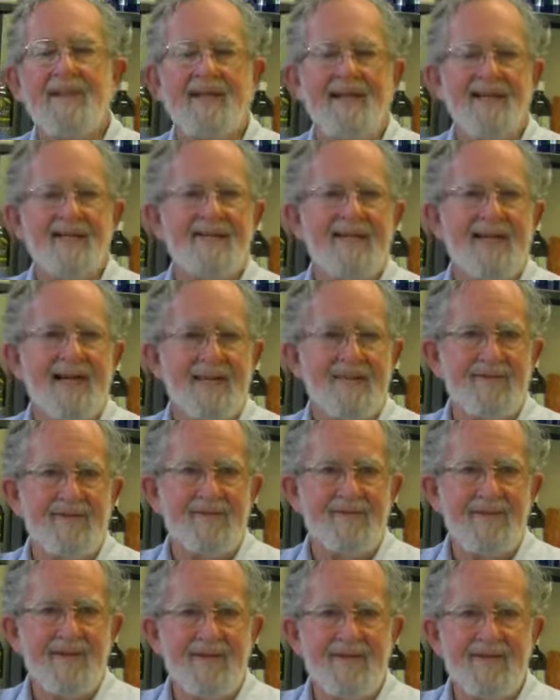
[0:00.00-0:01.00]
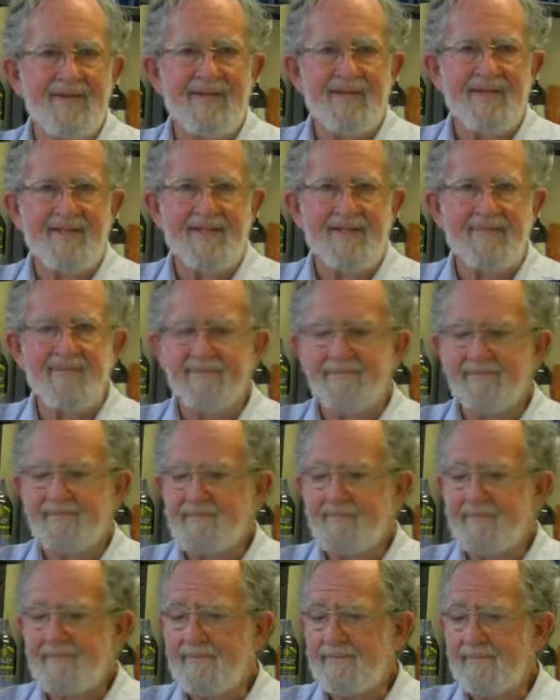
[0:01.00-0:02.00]
kick-start your immune system,
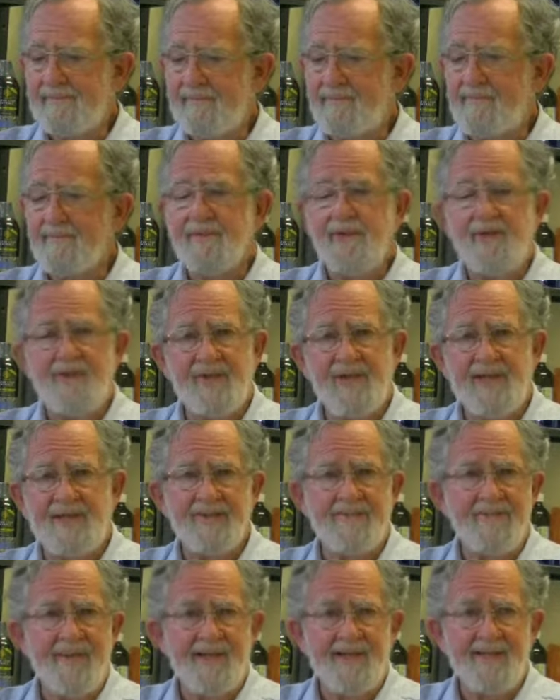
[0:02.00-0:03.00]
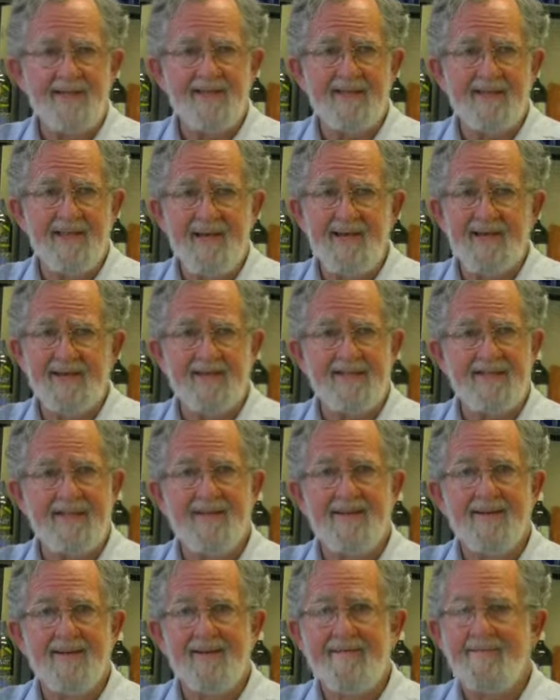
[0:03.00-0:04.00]
just makes sense.
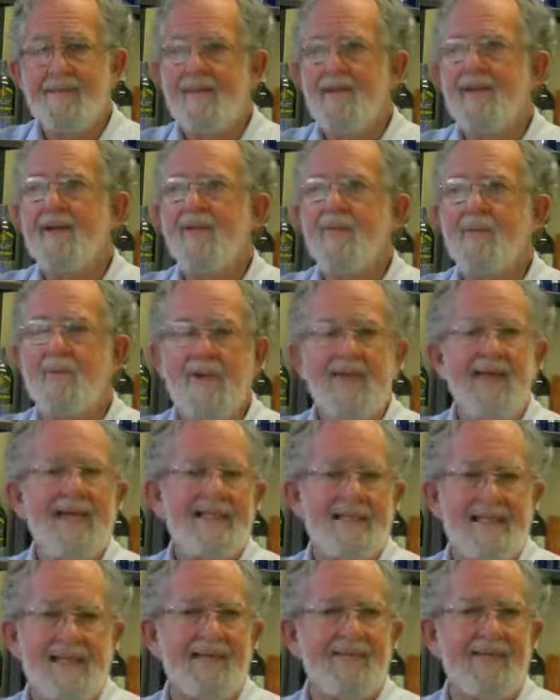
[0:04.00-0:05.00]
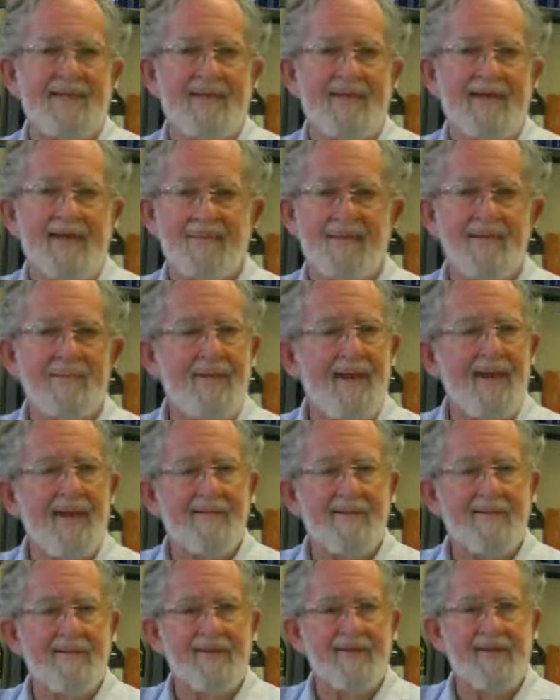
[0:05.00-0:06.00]
We actually have a
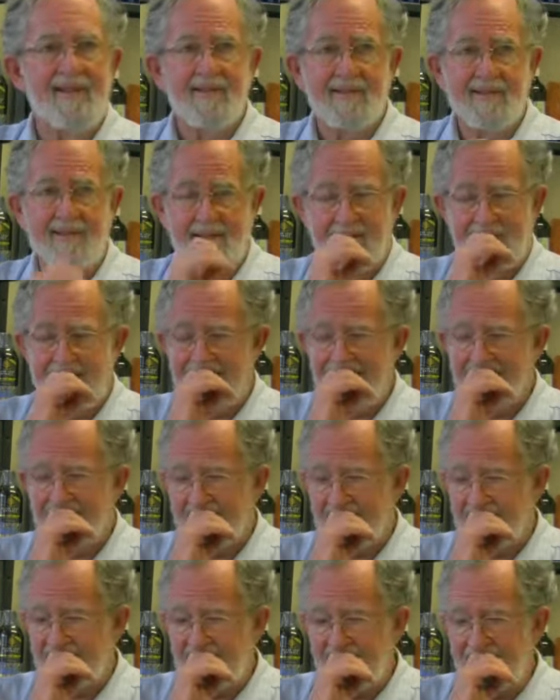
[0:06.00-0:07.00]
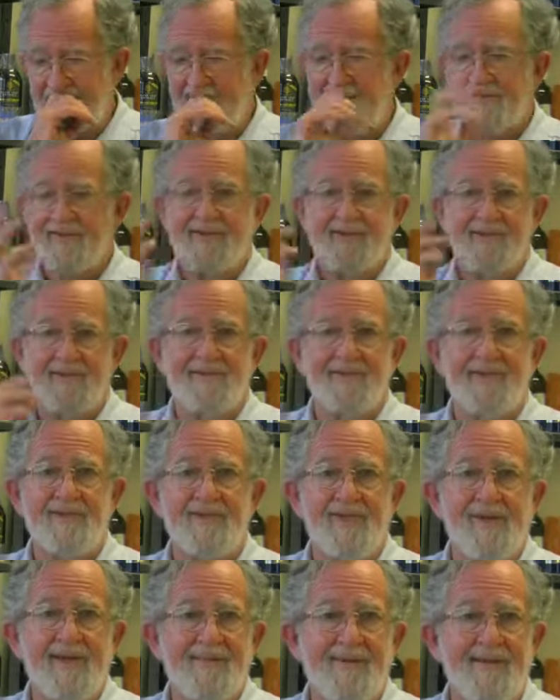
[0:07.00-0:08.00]
double-barrel shotgun here, which I'll talk to
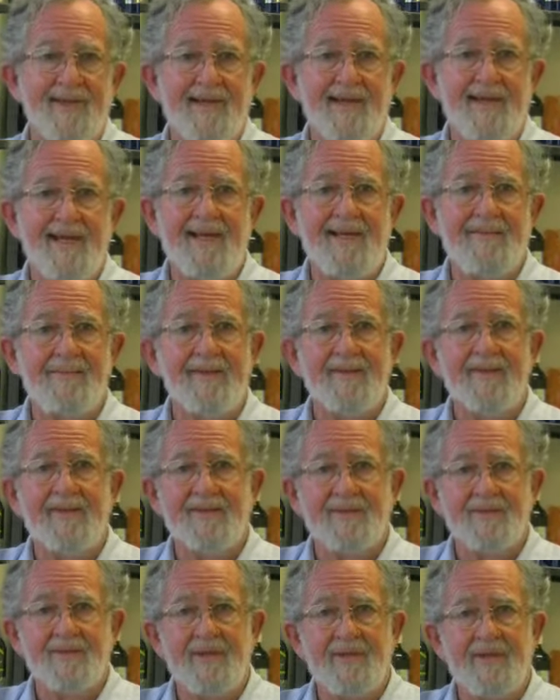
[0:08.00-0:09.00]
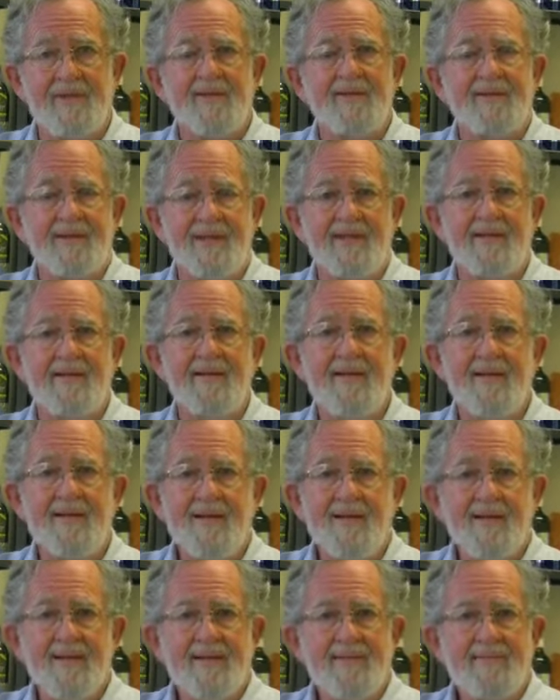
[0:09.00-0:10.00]
John about later, because we also
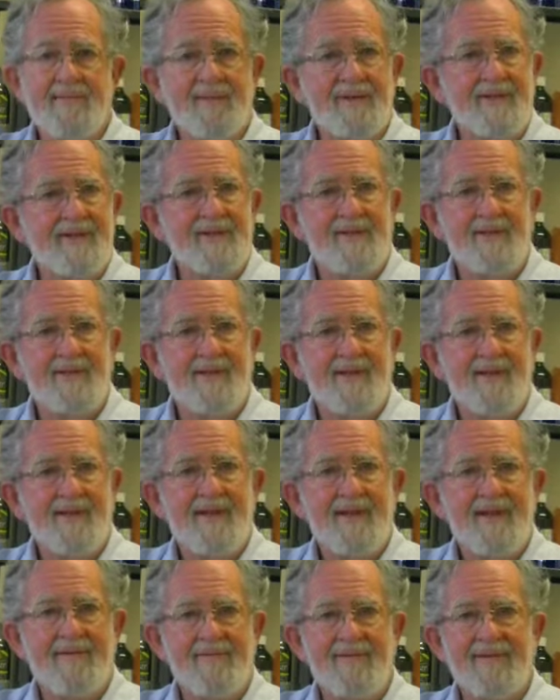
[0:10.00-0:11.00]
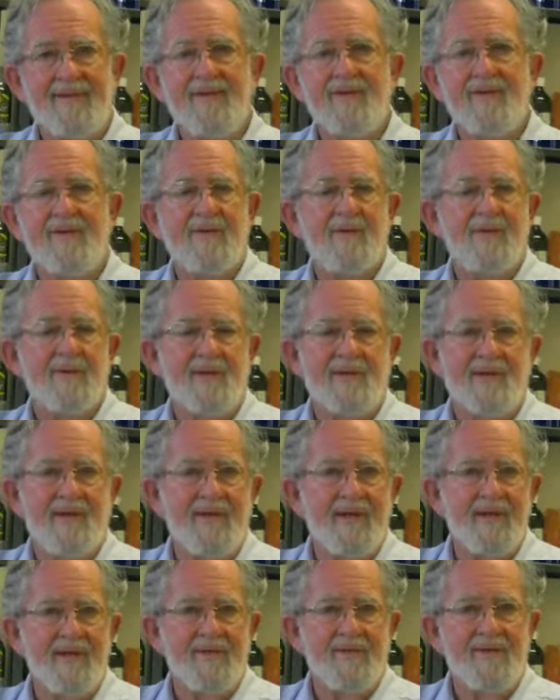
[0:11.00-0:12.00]
produce a very good quality
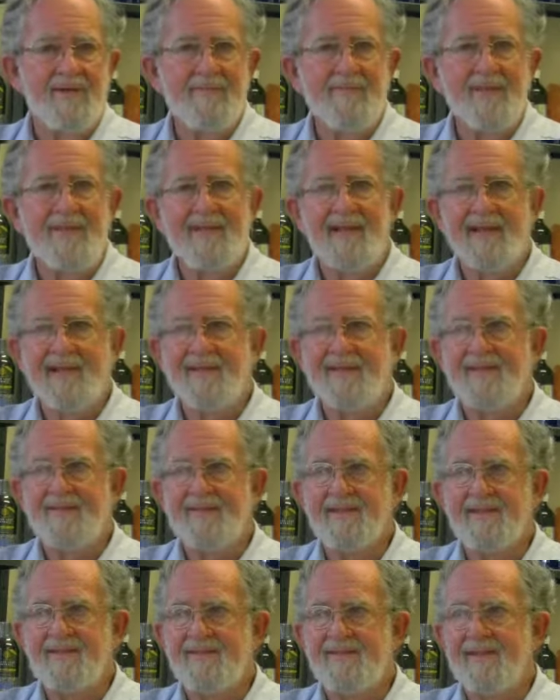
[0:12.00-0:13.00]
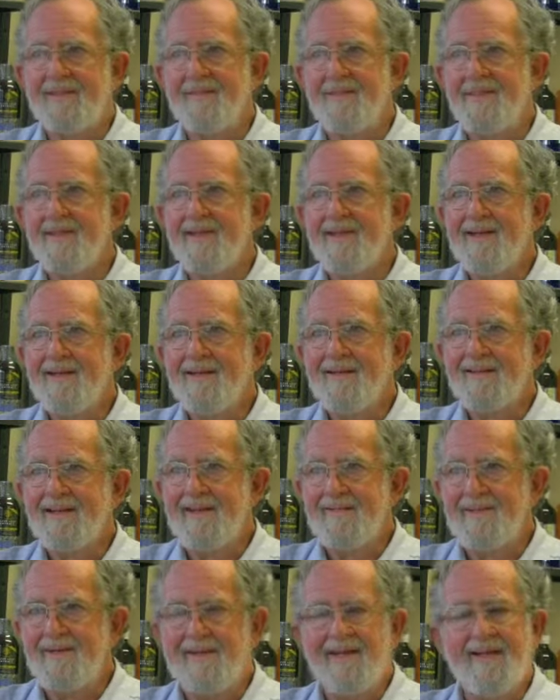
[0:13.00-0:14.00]
colloidal metallic silver. So
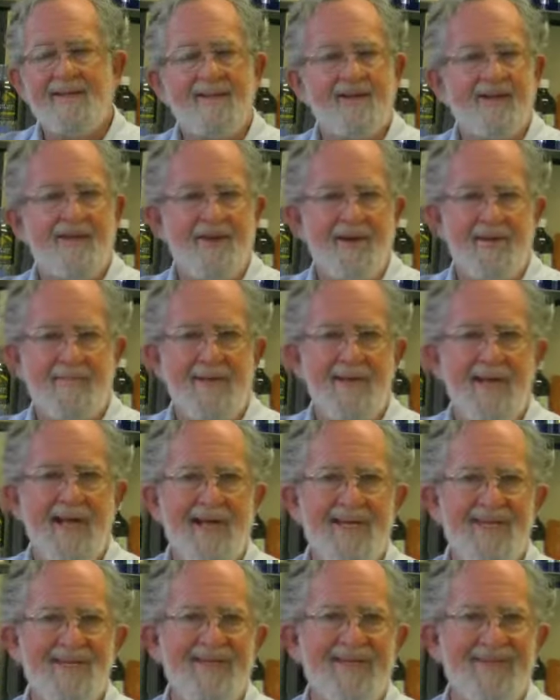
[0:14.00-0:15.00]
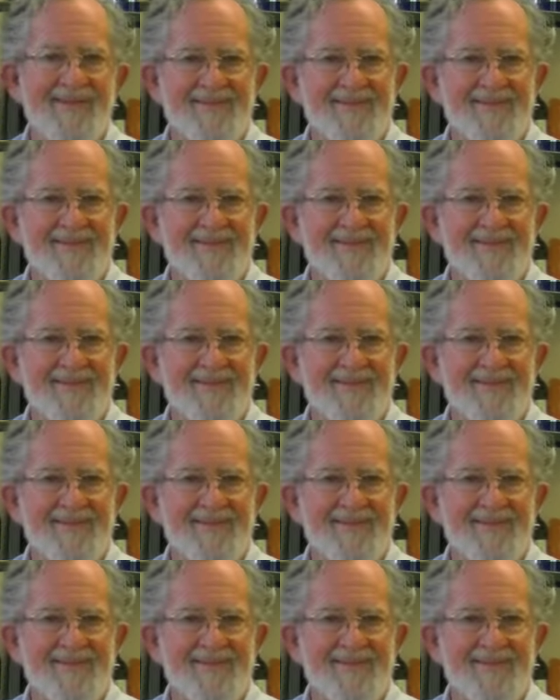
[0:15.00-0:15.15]
if you get the combination